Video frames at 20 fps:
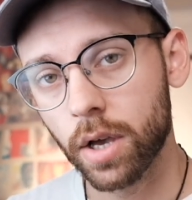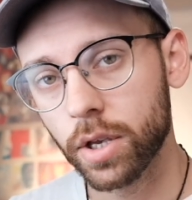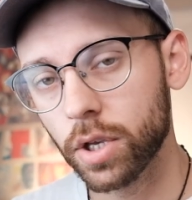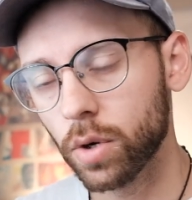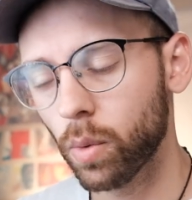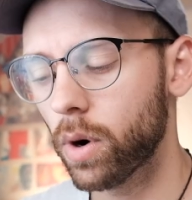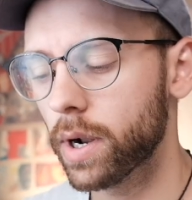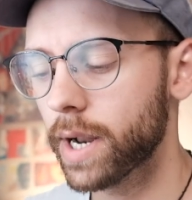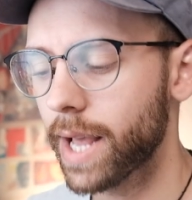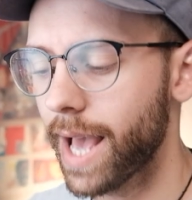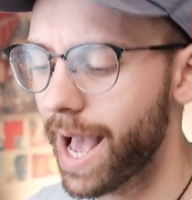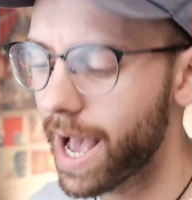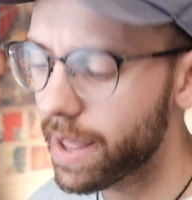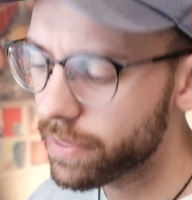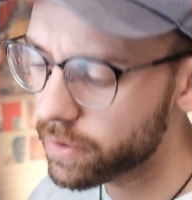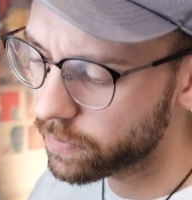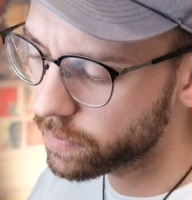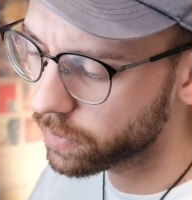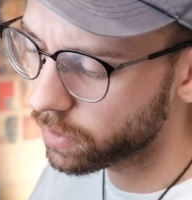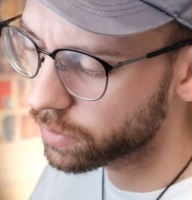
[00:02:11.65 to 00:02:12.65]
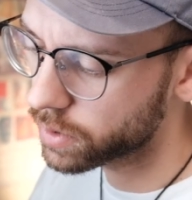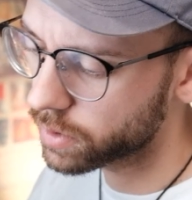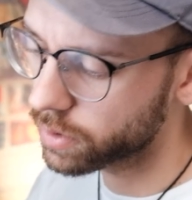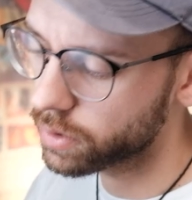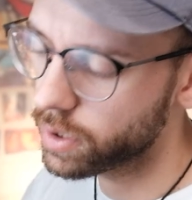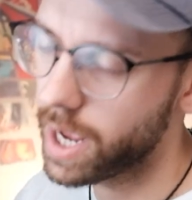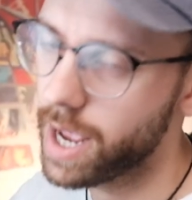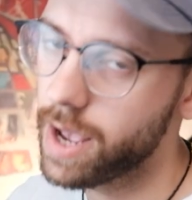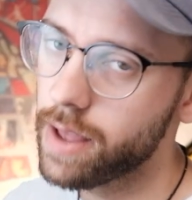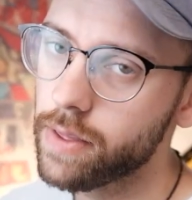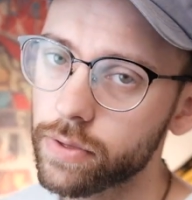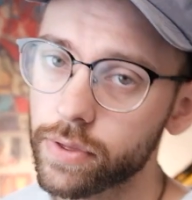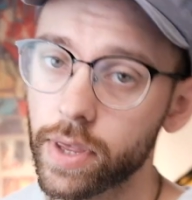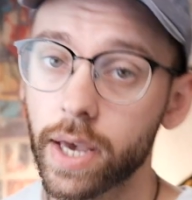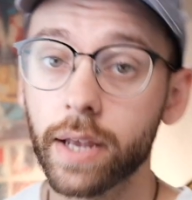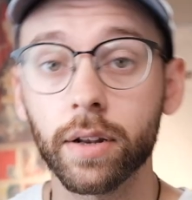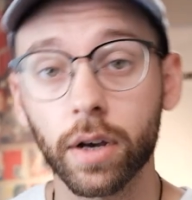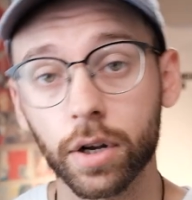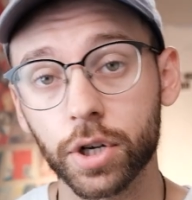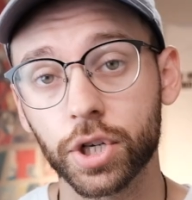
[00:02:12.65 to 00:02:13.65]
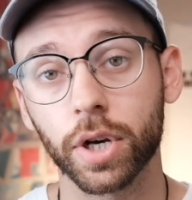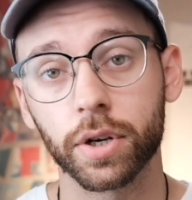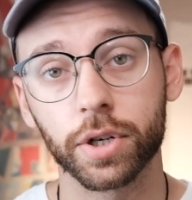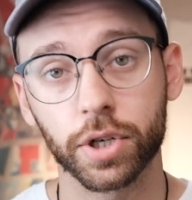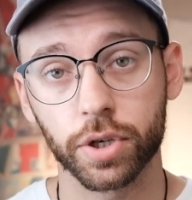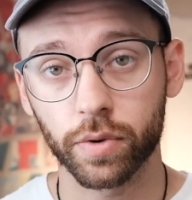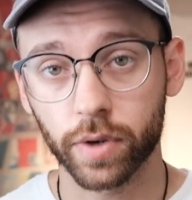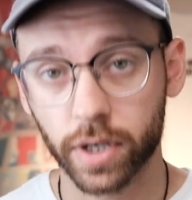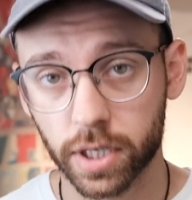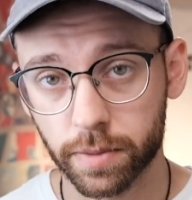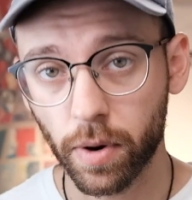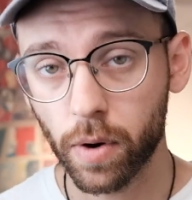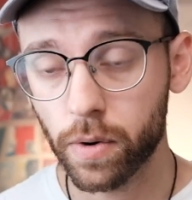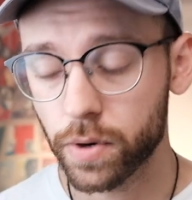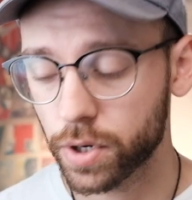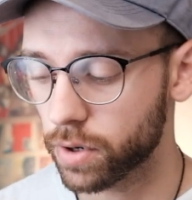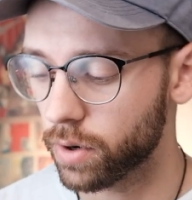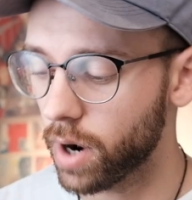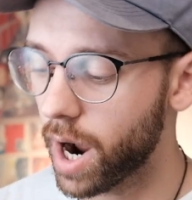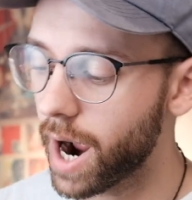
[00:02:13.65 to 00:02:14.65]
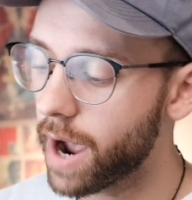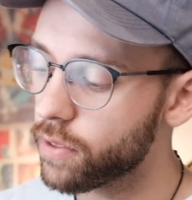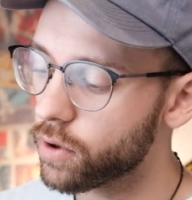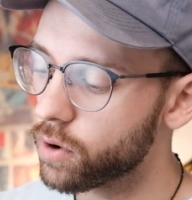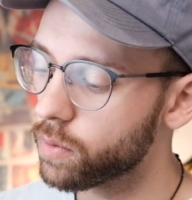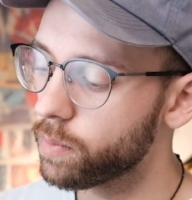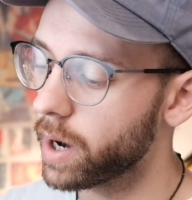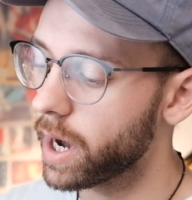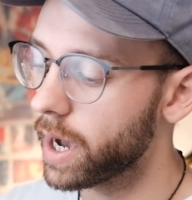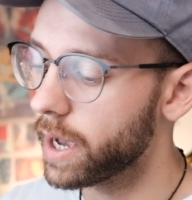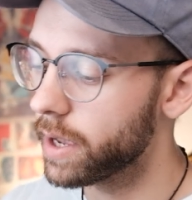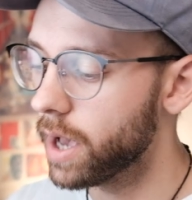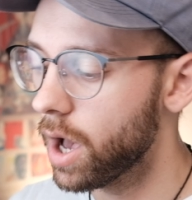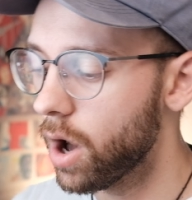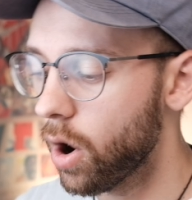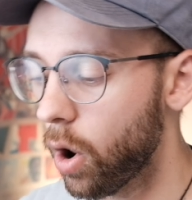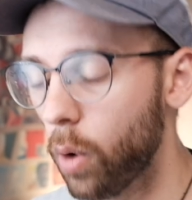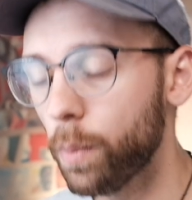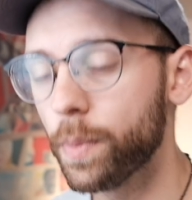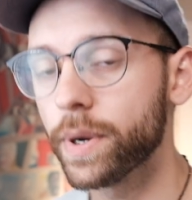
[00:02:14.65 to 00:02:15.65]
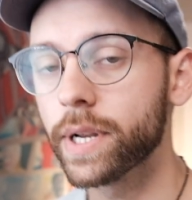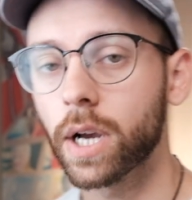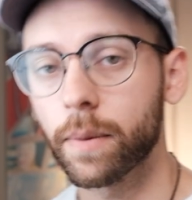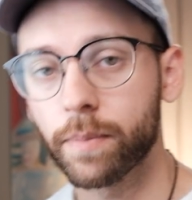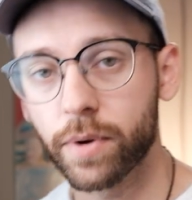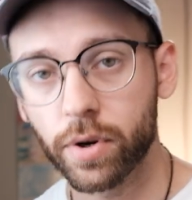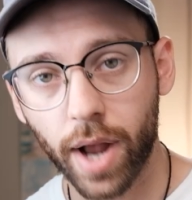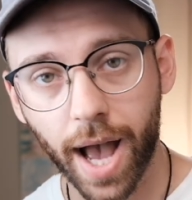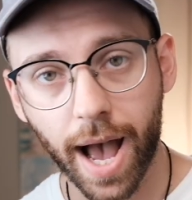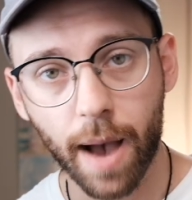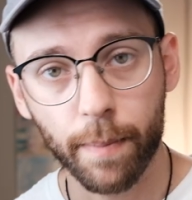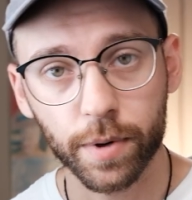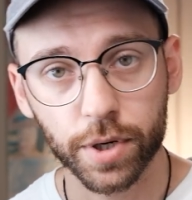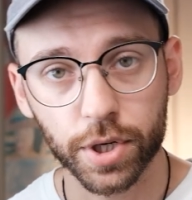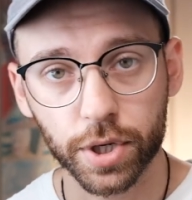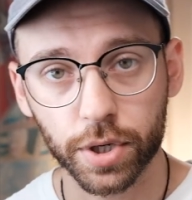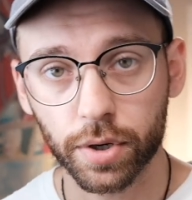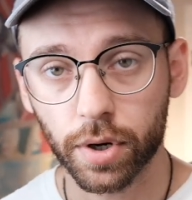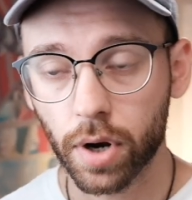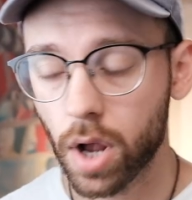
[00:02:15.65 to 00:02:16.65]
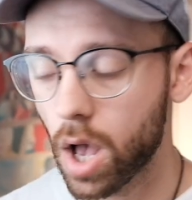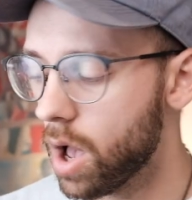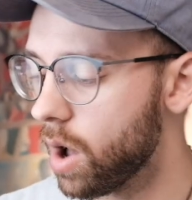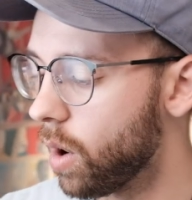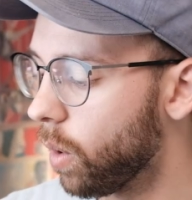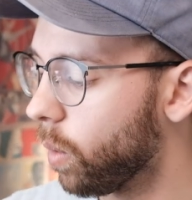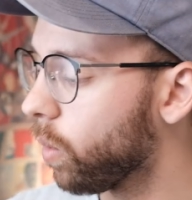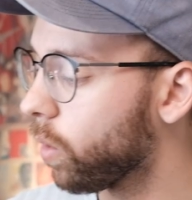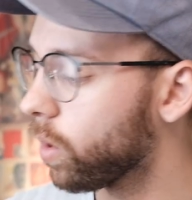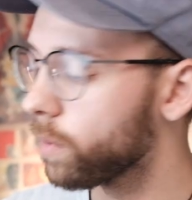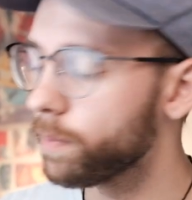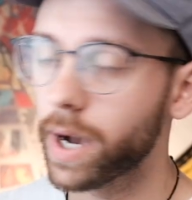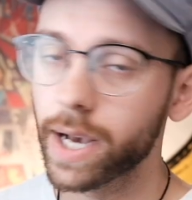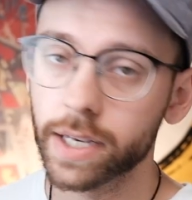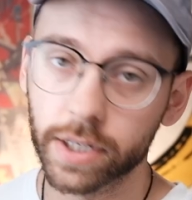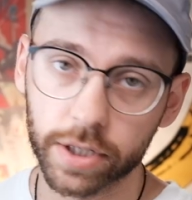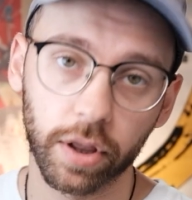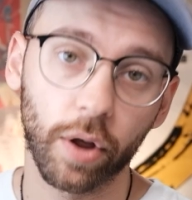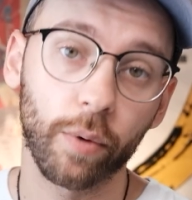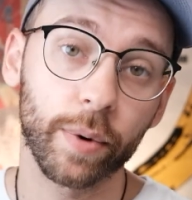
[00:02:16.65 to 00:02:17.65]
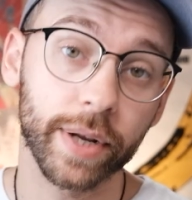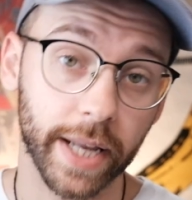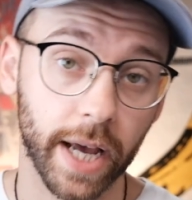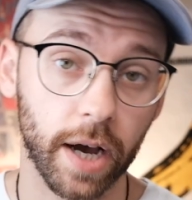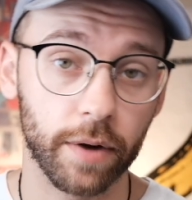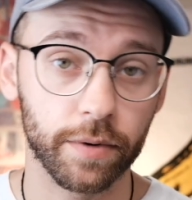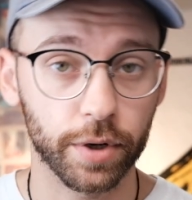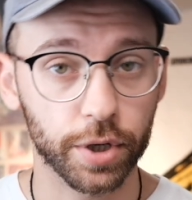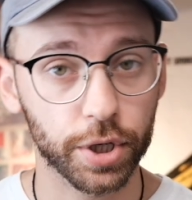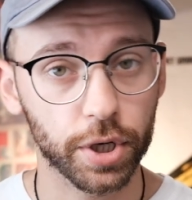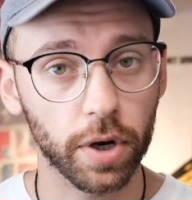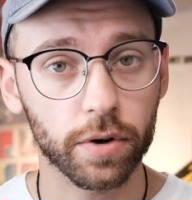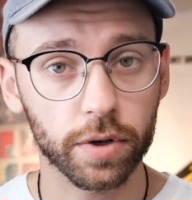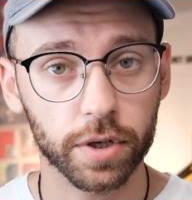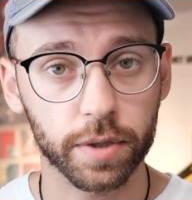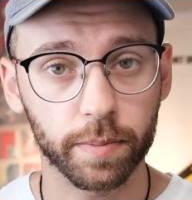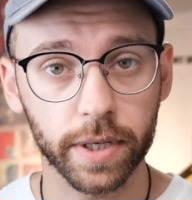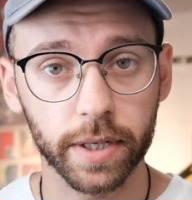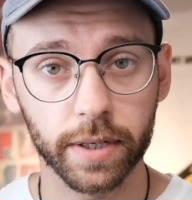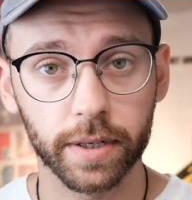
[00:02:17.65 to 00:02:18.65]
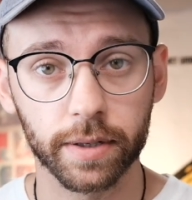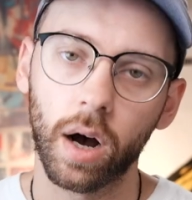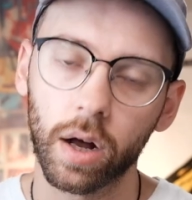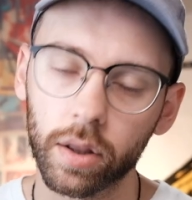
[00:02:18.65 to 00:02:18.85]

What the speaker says: you'll want to add the filter and then adjust your exposure, either by opening up your aperture or by slowing down your shutter speed.